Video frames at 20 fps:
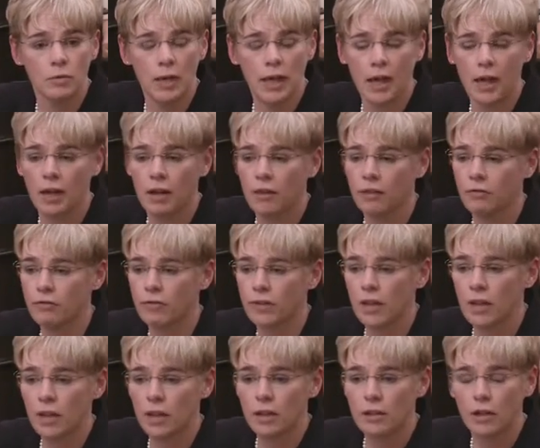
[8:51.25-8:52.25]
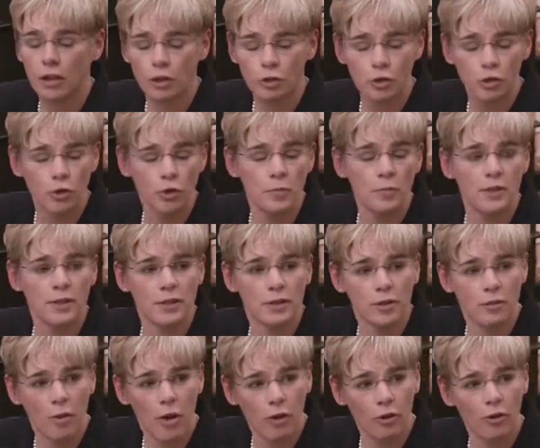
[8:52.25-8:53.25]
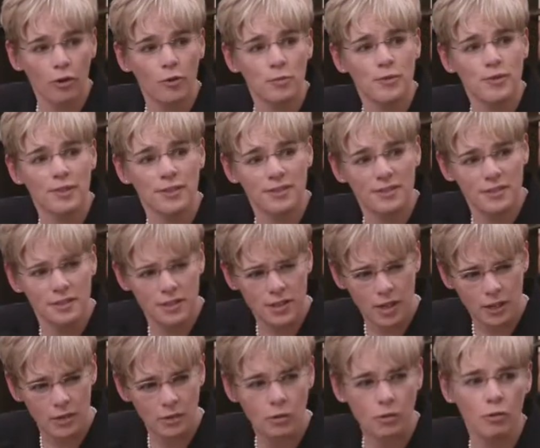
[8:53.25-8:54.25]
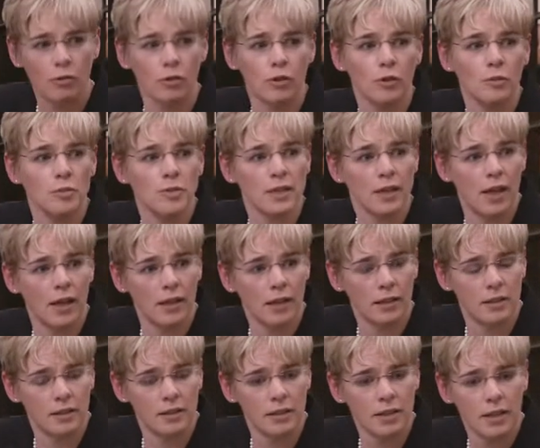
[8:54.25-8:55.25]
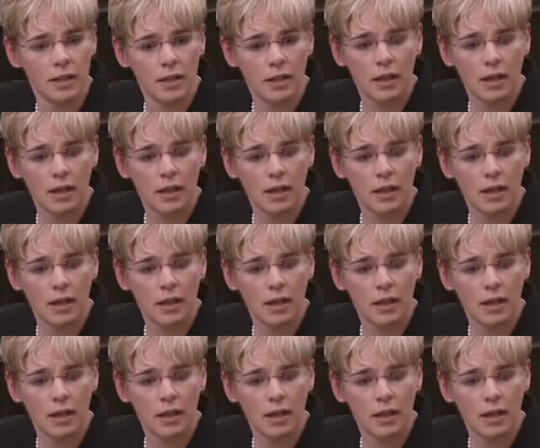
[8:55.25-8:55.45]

We have large groups and small groups and technical groups, and